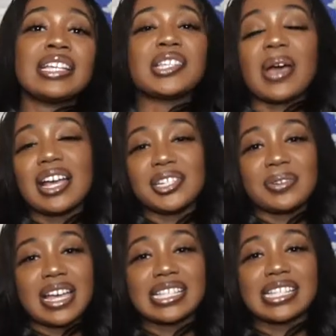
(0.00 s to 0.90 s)
So as
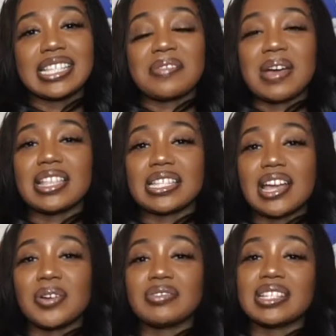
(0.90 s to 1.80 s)
you guys can see by the
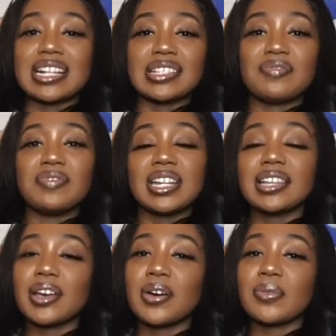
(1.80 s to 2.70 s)
title of today's
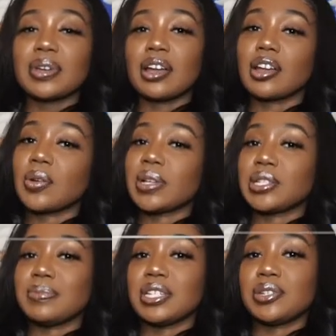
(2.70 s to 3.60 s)
video, we are going
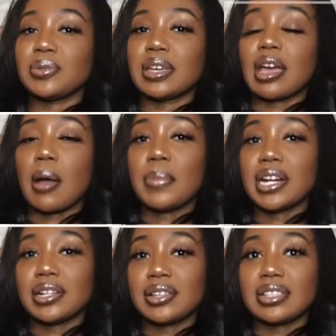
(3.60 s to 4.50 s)
to be doing a
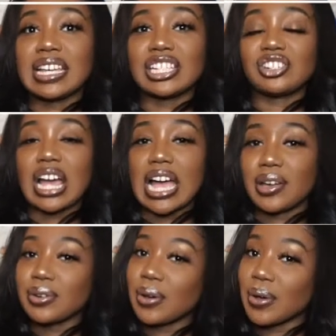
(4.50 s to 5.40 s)
Pretty Little Thing
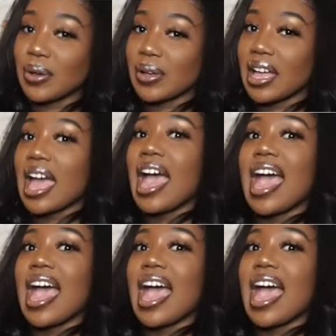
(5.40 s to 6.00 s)
try on haul.